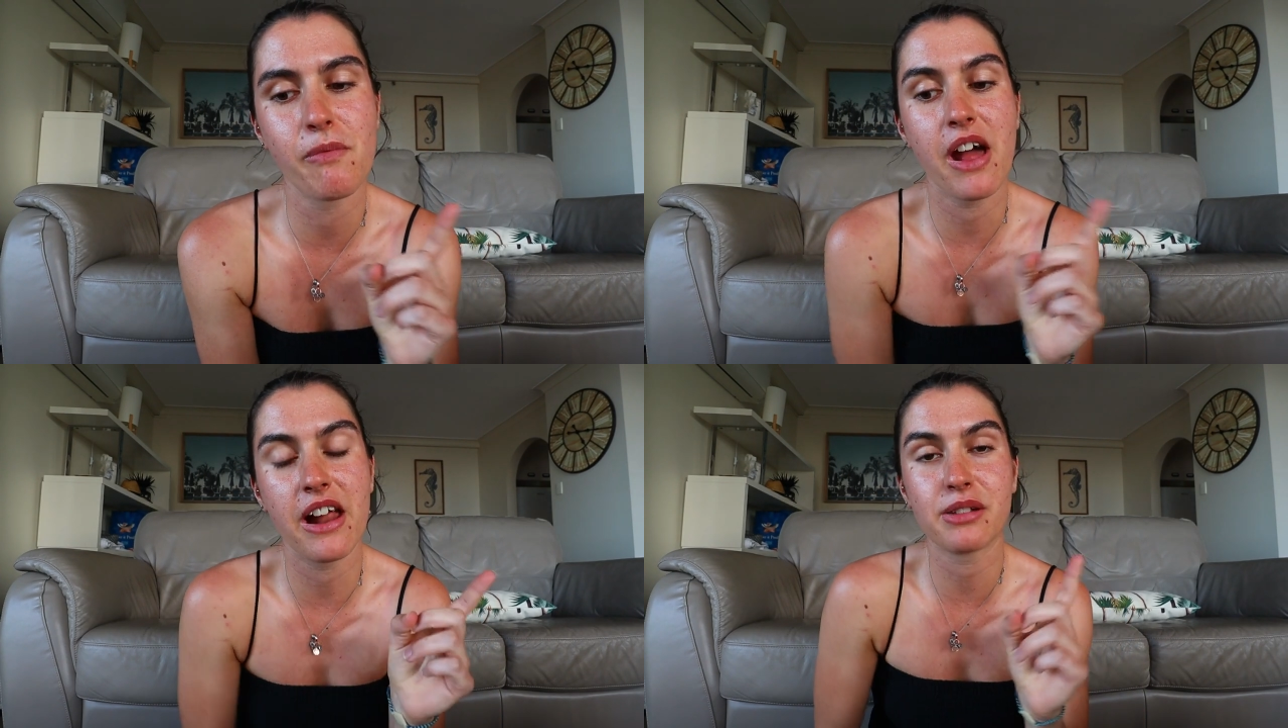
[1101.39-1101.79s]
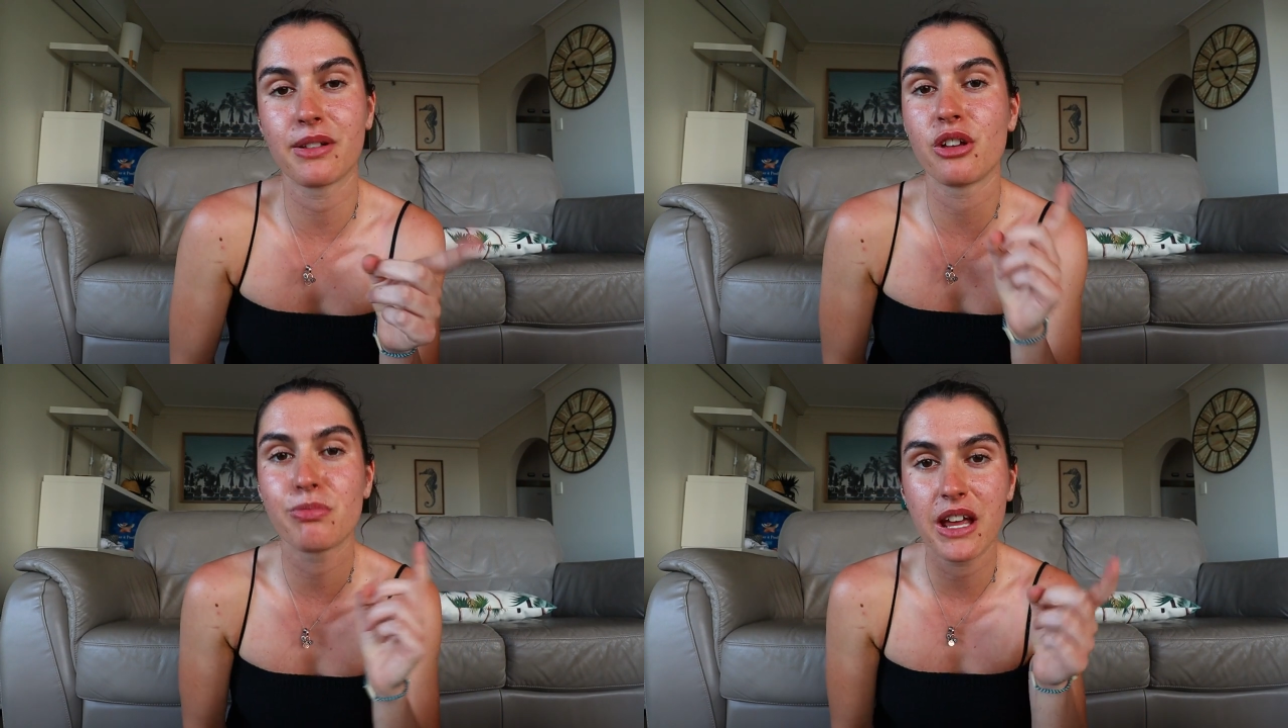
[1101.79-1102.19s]
And I saw
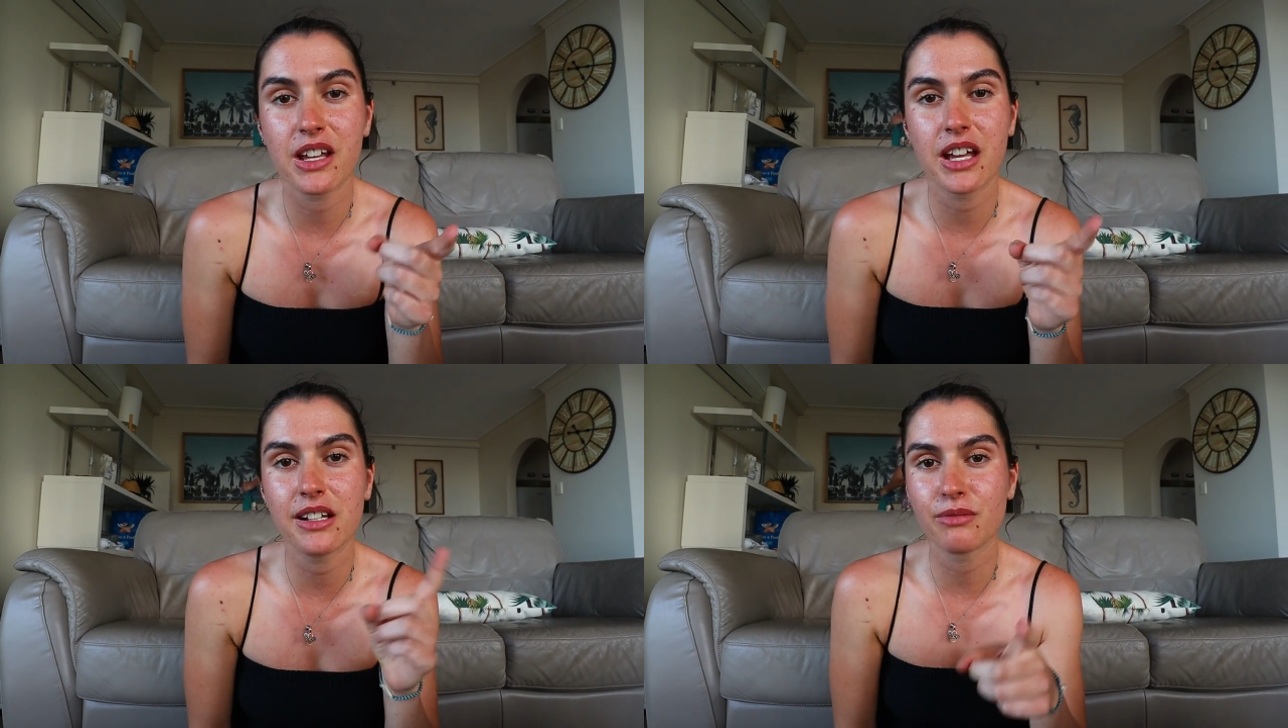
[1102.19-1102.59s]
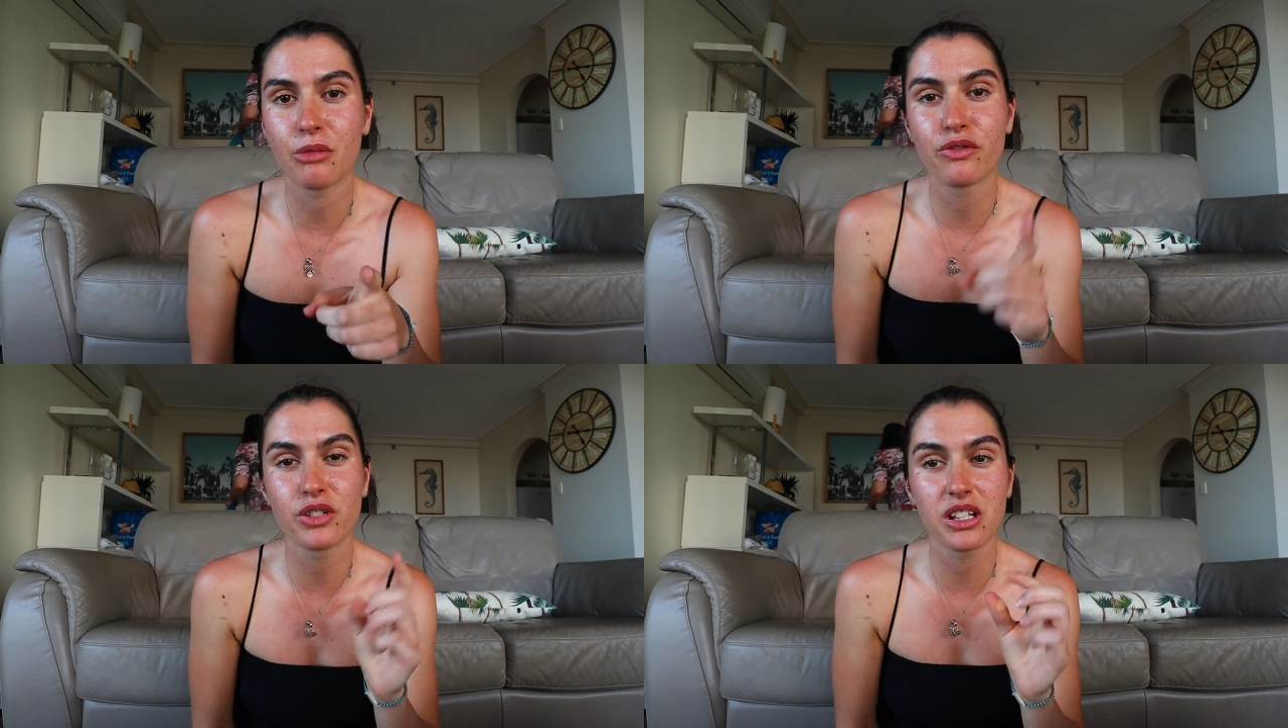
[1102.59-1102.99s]
those pancakes and
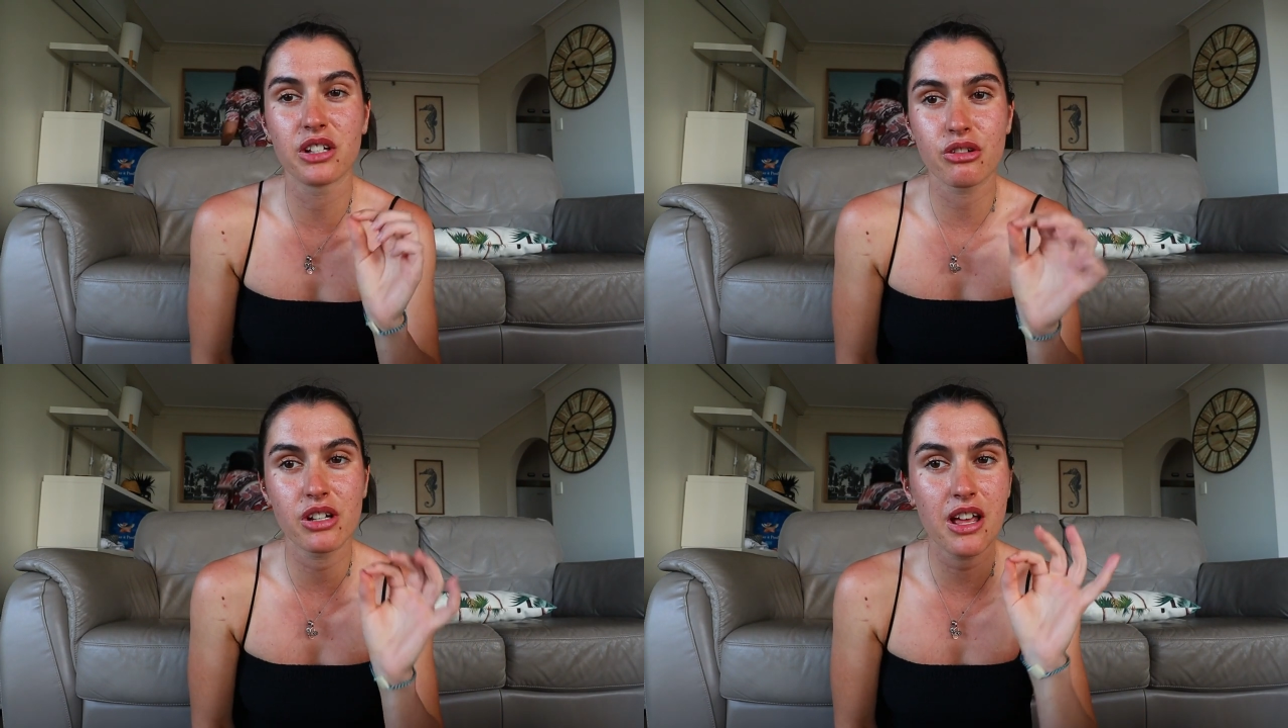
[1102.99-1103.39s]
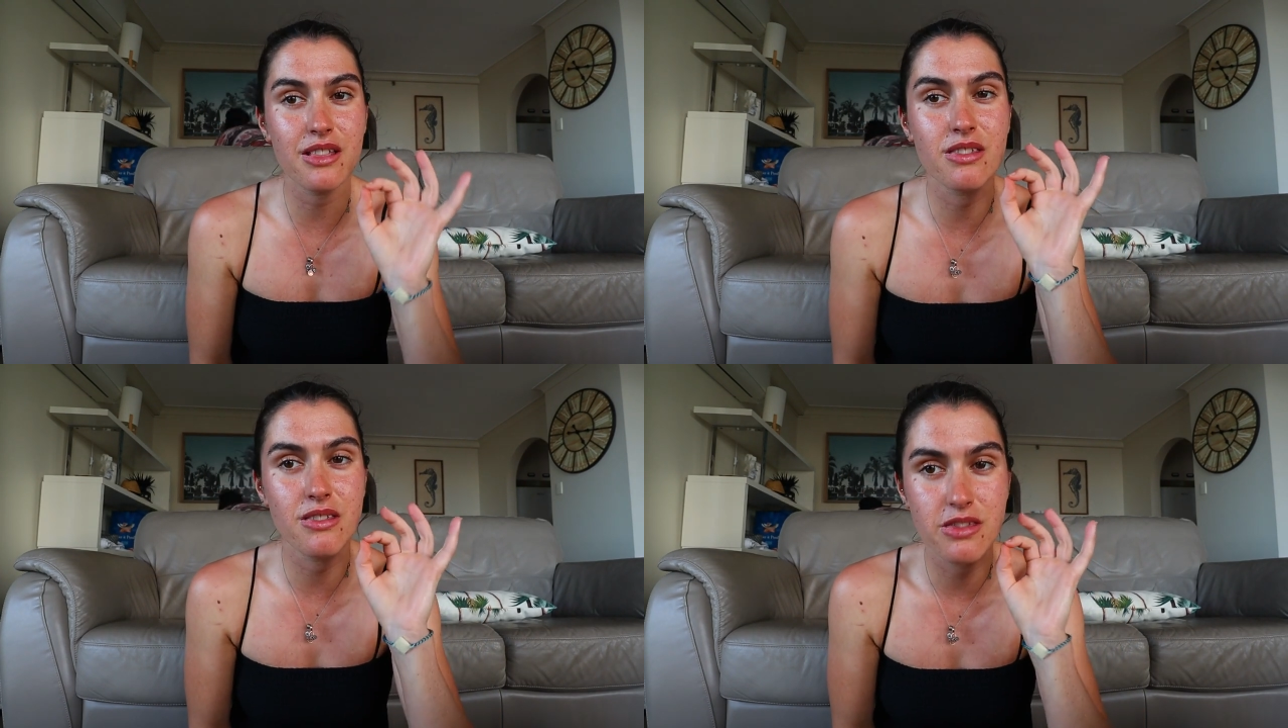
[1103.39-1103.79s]
waffles are literally
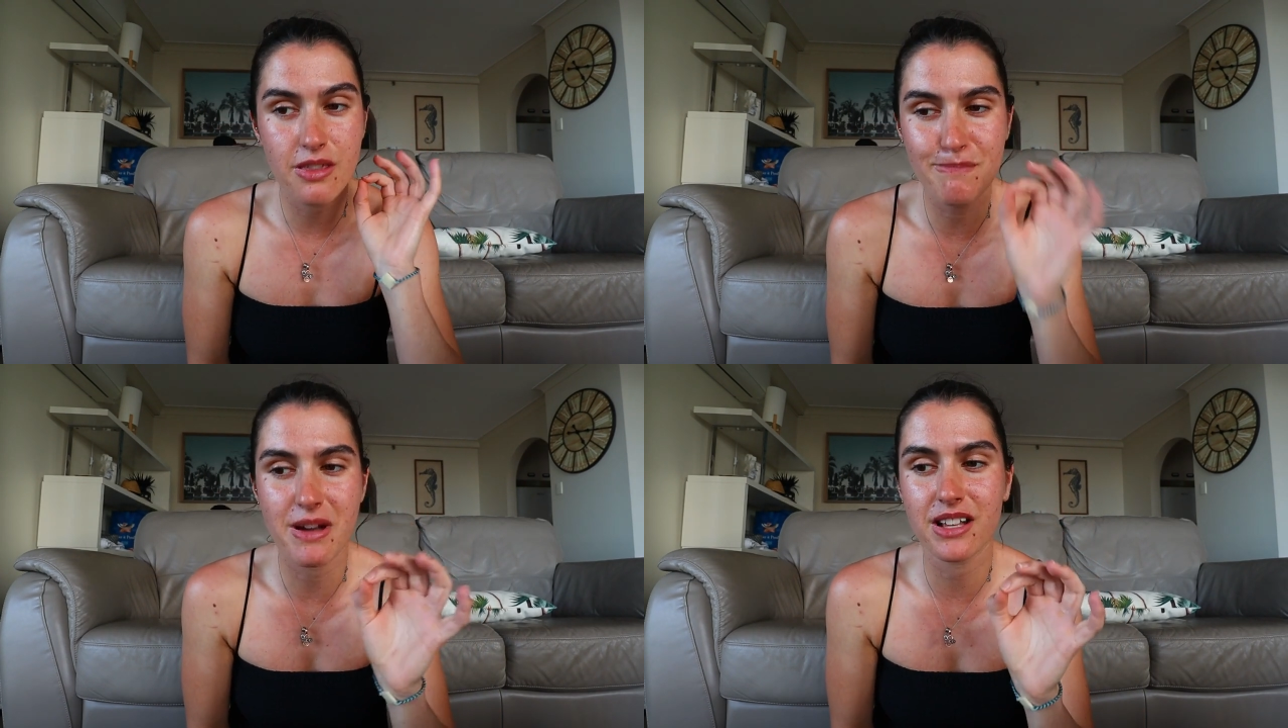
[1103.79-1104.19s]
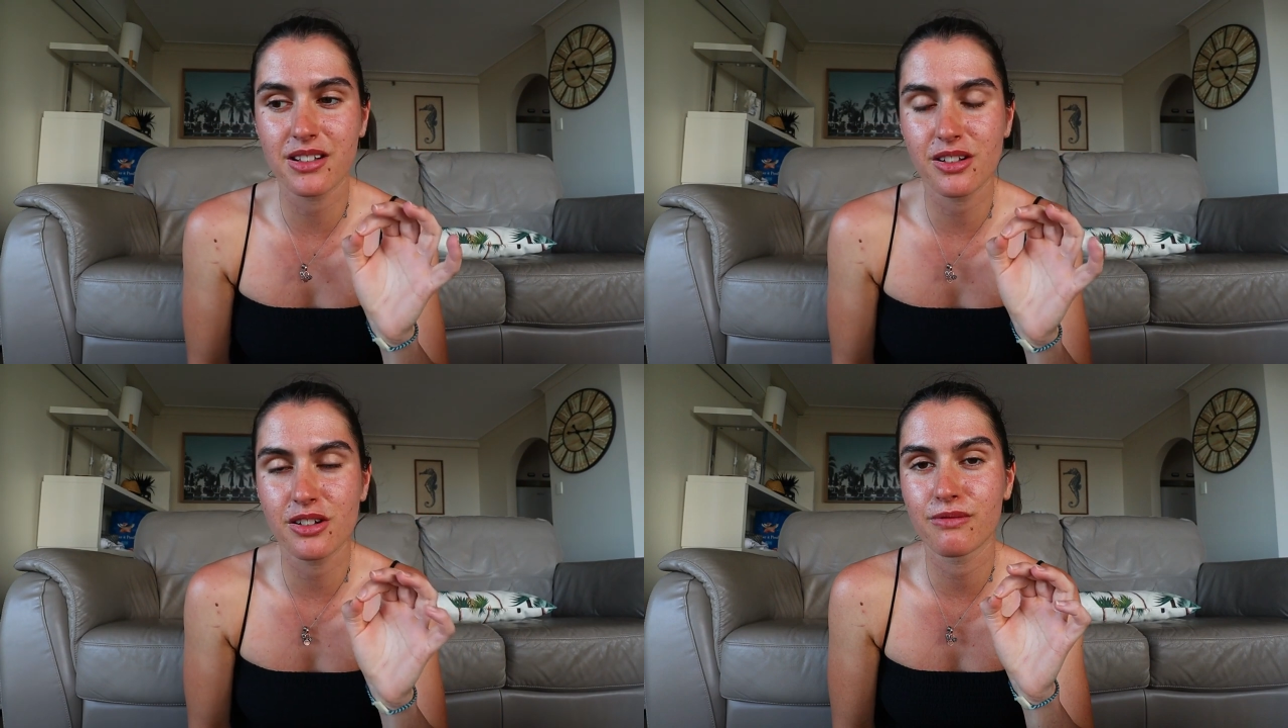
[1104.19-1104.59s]
like the
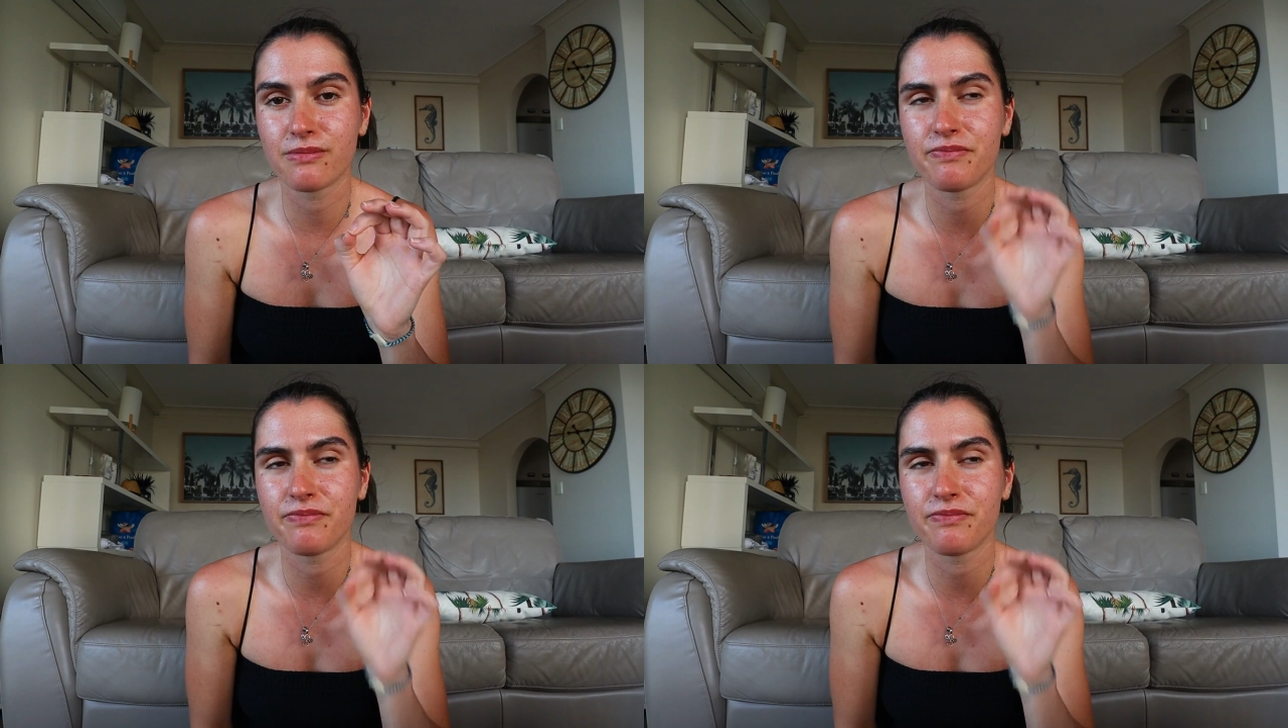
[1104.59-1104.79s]
best.